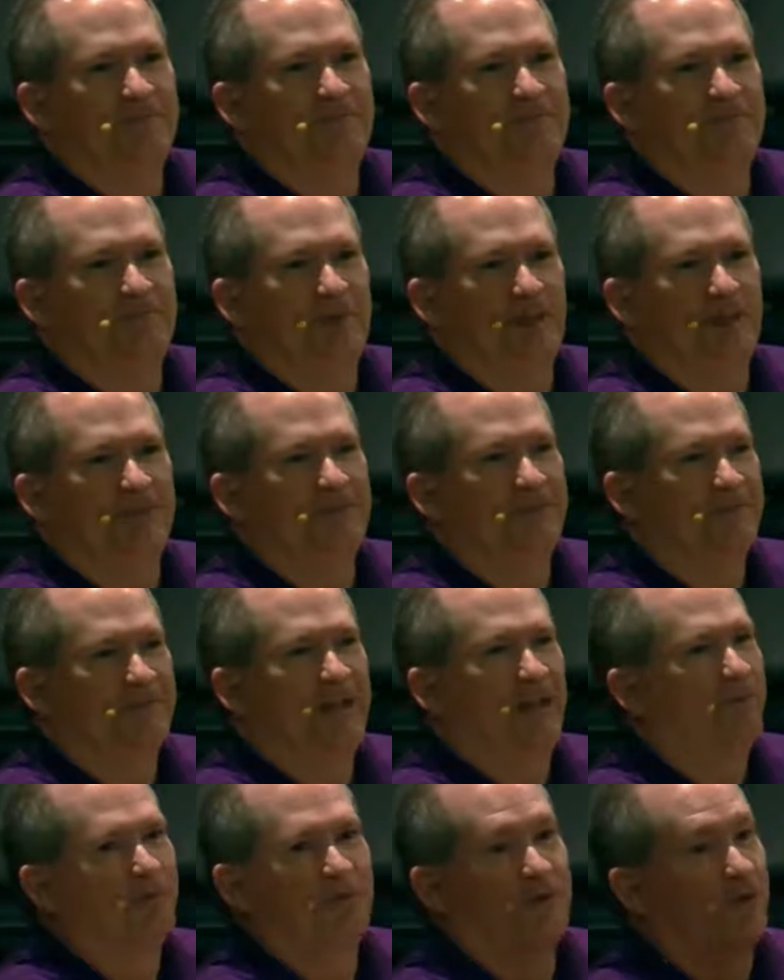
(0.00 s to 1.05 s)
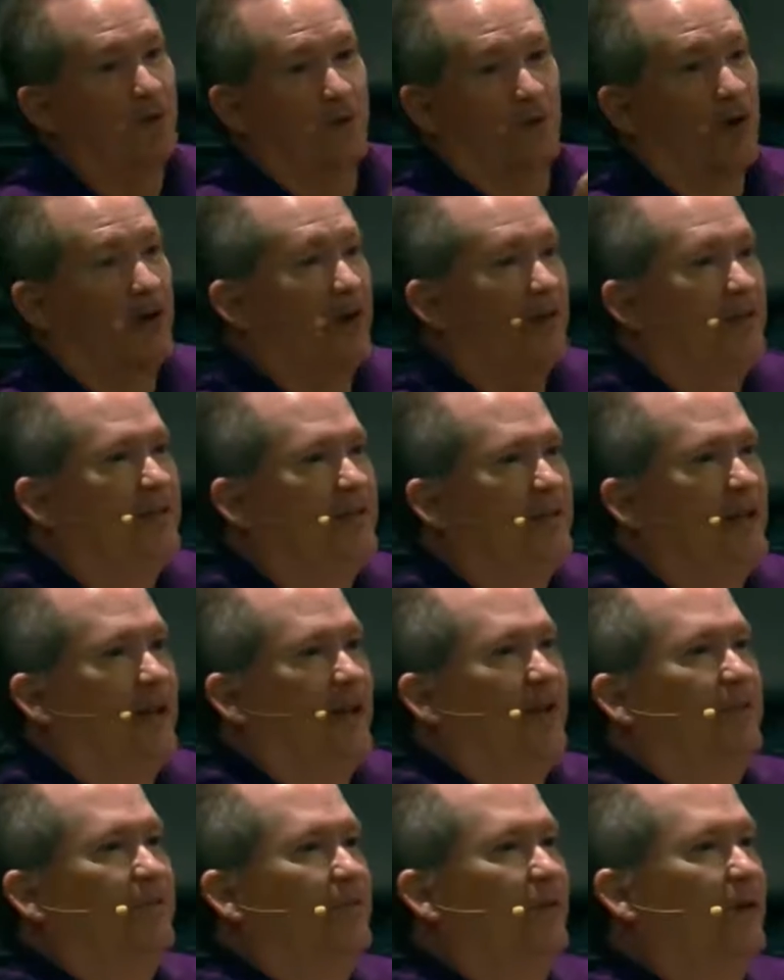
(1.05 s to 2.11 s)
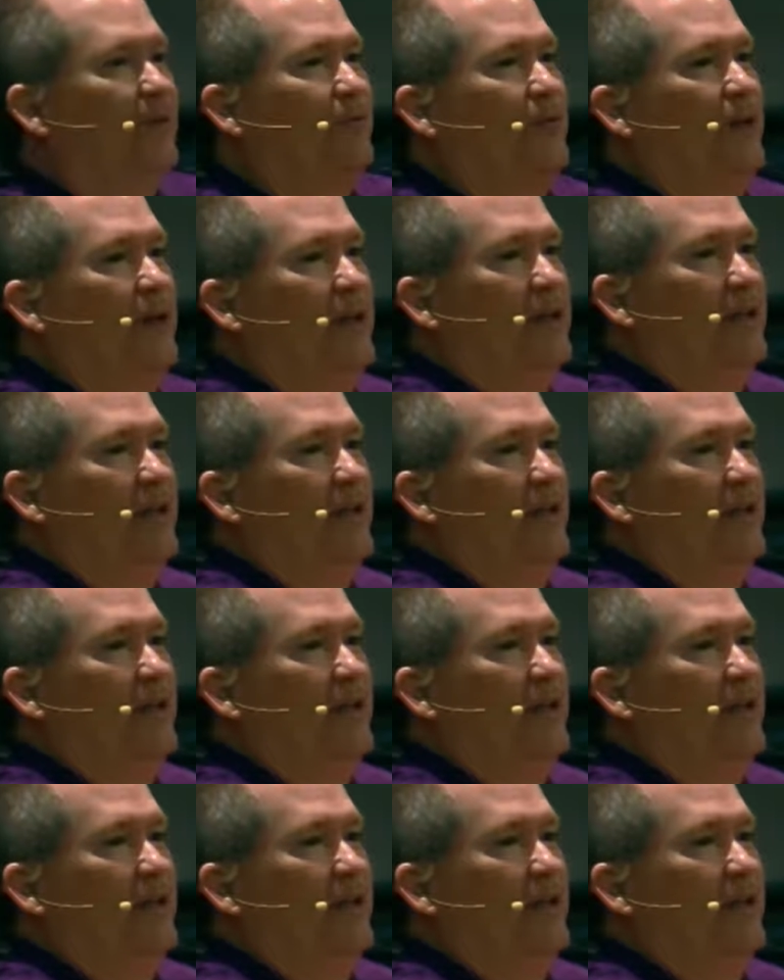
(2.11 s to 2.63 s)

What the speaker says: but that was still great. Yeah, Wanda Faye?